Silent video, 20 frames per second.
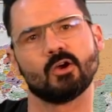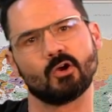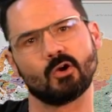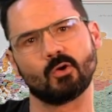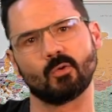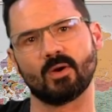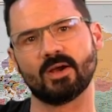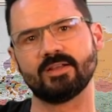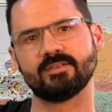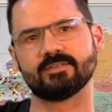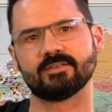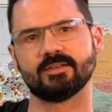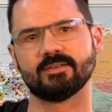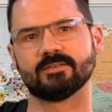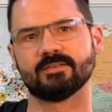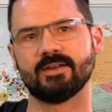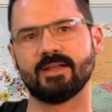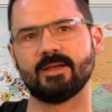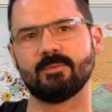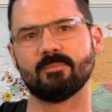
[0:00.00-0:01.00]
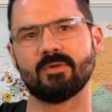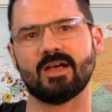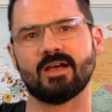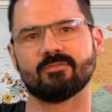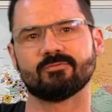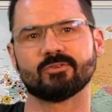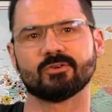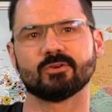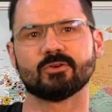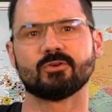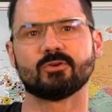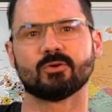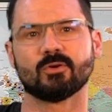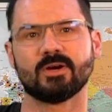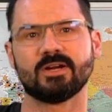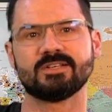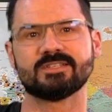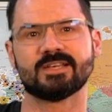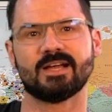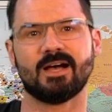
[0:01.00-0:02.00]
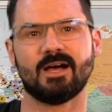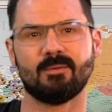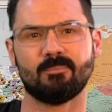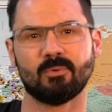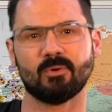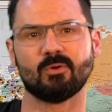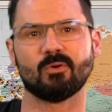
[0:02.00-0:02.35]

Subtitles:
Grace is named after Grace Hopper,